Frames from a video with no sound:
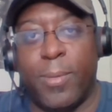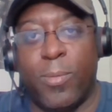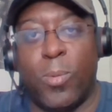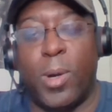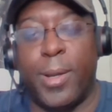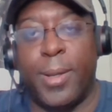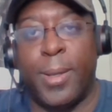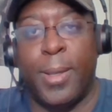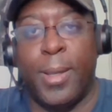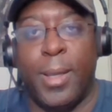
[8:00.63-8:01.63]
one,
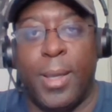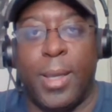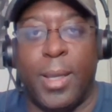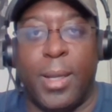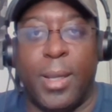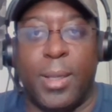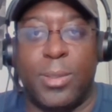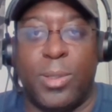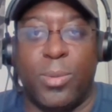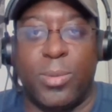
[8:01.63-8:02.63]
and
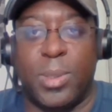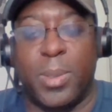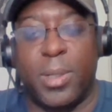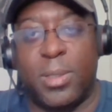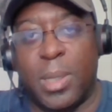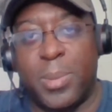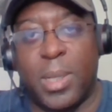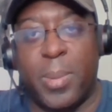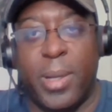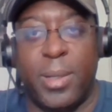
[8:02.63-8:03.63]
two, some of the subs
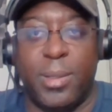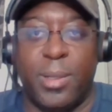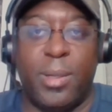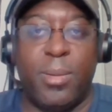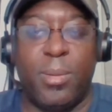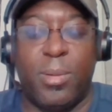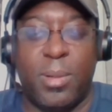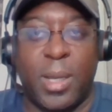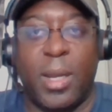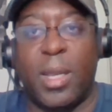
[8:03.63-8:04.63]
coming in didn't
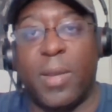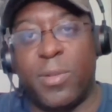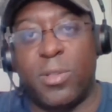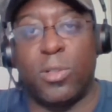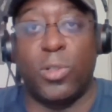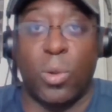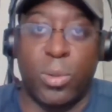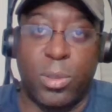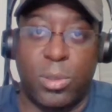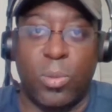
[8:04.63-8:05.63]
kind of give us the jolt
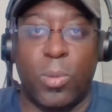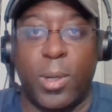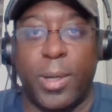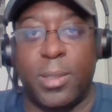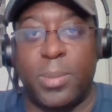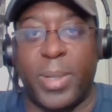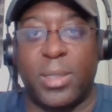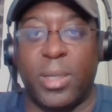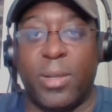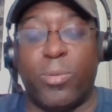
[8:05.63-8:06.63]
that you wanted,
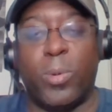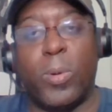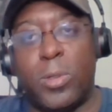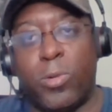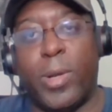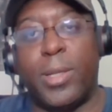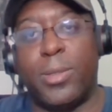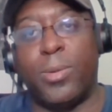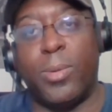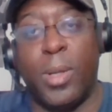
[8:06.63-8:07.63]
especially if we were trying
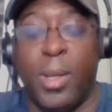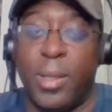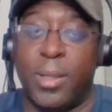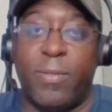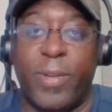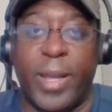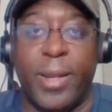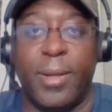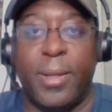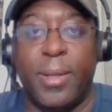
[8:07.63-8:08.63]
to
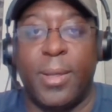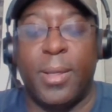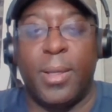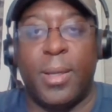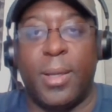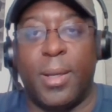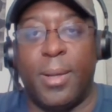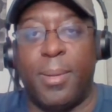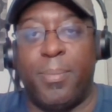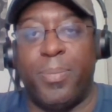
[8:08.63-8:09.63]
defend.
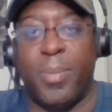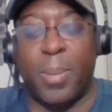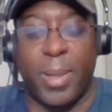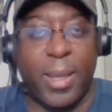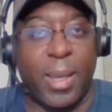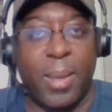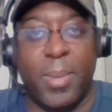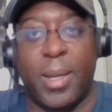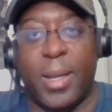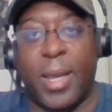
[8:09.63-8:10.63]
Pepe came
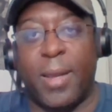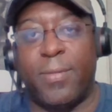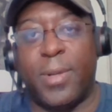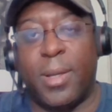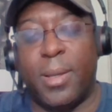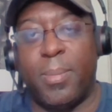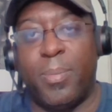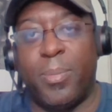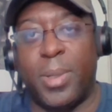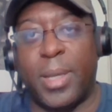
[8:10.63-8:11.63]
in at halftime,
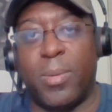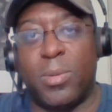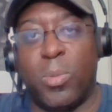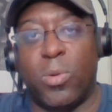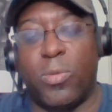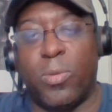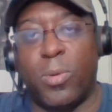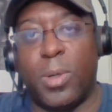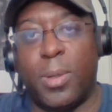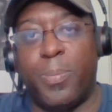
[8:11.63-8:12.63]
but that was more
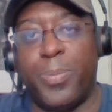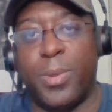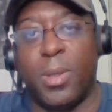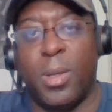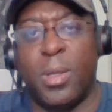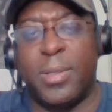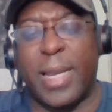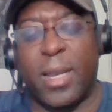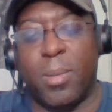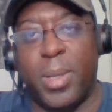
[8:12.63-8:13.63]
for
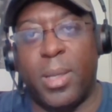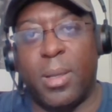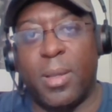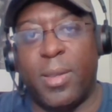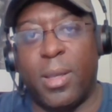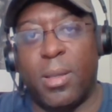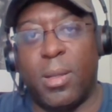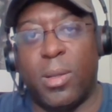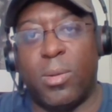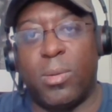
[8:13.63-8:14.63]
Saka being, I think,
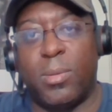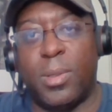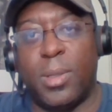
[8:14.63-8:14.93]
a little.